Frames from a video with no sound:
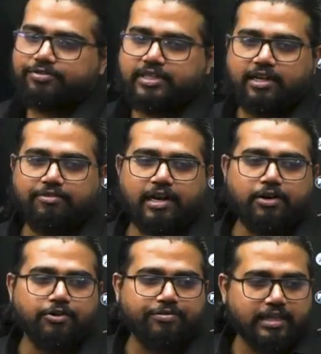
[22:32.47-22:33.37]
of share
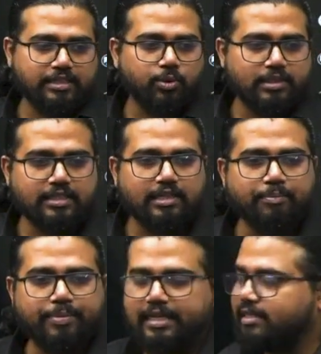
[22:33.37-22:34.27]
value of a XYZ
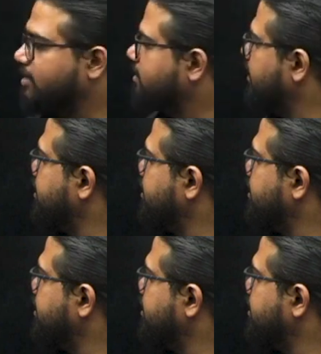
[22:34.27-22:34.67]
company, then that